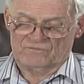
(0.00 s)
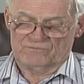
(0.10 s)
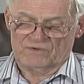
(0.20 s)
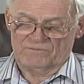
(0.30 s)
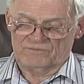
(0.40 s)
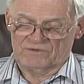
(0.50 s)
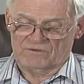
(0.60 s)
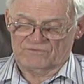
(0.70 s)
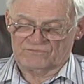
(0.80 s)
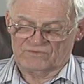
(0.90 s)
promptly
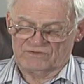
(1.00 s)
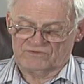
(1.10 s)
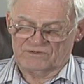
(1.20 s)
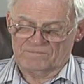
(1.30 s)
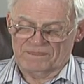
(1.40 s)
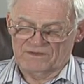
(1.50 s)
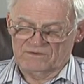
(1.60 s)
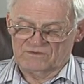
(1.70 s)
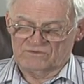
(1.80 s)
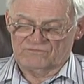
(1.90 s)
authorized him
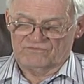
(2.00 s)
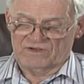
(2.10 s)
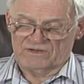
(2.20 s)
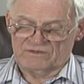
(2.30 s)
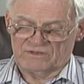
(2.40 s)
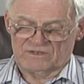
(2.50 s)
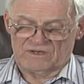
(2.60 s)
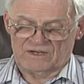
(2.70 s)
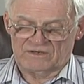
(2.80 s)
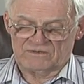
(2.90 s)
to find and
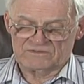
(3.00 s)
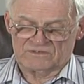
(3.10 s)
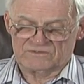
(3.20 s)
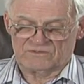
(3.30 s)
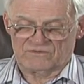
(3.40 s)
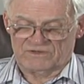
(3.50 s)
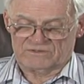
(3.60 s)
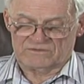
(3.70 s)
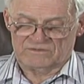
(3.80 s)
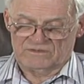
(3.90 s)
hire such a
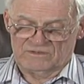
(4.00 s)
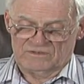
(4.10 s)
director.